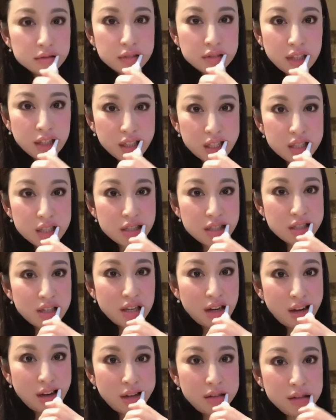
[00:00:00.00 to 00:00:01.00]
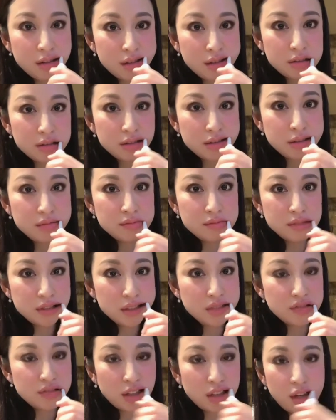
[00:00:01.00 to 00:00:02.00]
like this, you can really
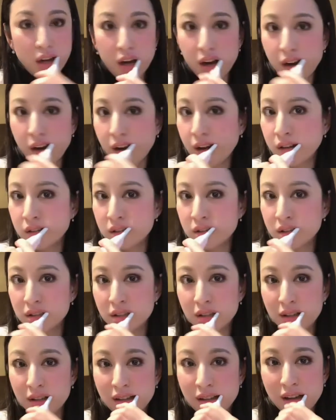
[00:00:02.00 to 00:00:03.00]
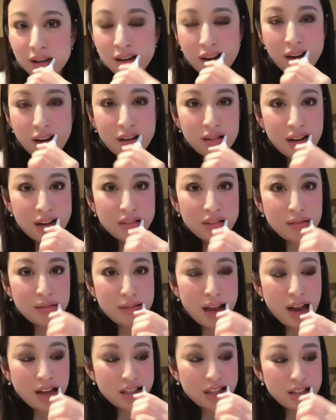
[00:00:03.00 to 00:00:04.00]
maneuver around the
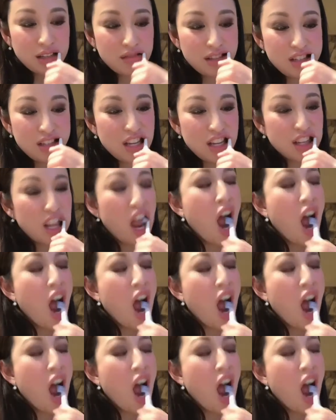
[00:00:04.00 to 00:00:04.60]
backs of the teeth.